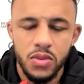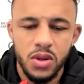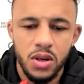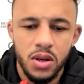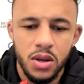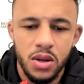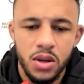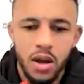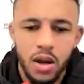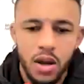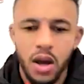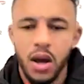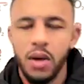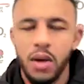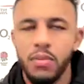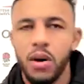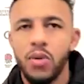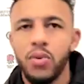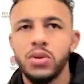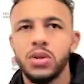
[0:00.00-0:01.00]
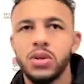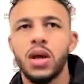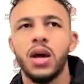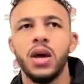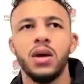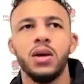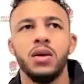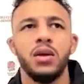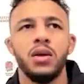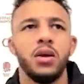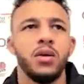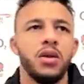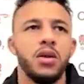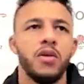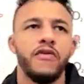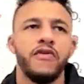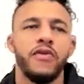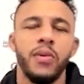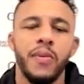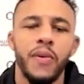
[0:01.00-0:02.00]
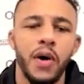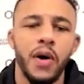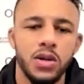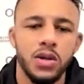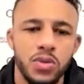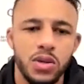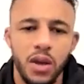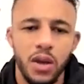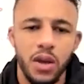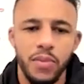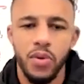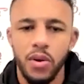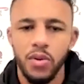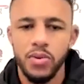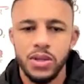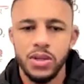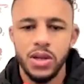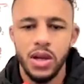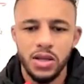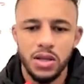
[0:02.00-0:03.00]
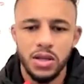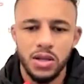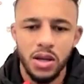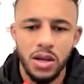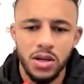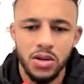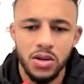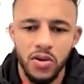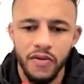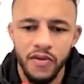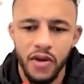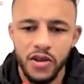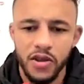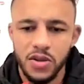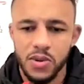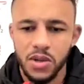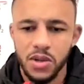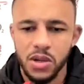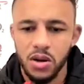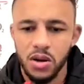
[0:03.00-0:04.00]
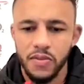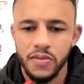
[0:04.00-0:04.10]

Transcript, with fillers: I wouldn't say, from a personal standpoint, I wouldn't say it's a revenge mission.